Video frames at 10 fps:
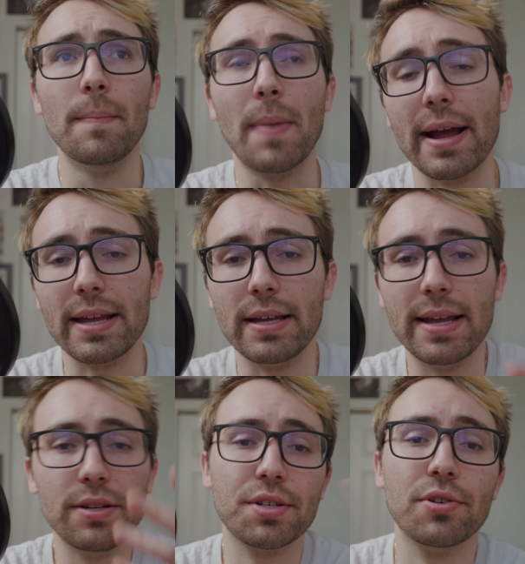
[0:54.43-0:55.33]
My
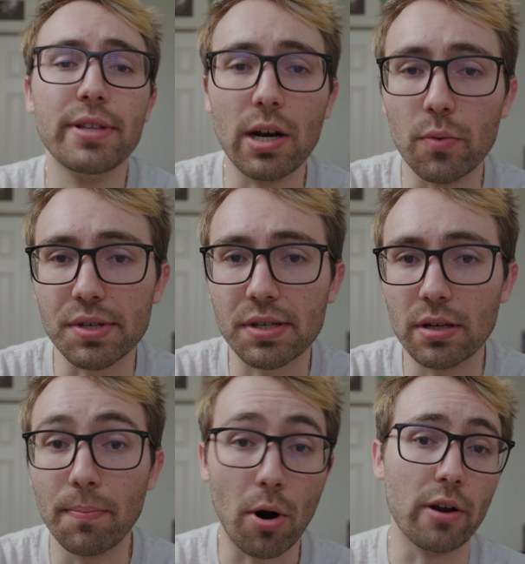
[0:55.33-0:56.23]
industry that I was
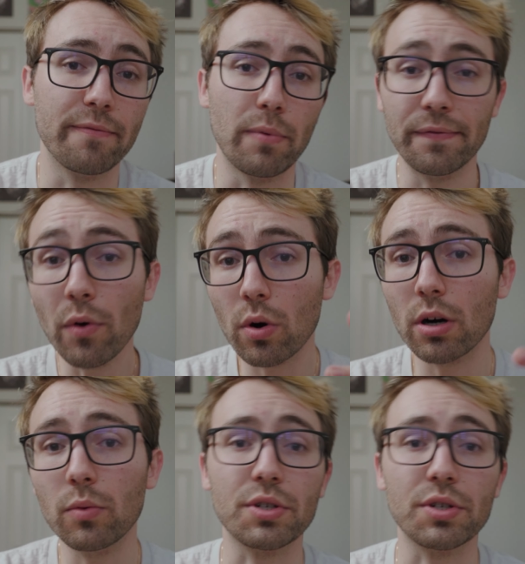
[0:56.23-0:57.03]
a part of before,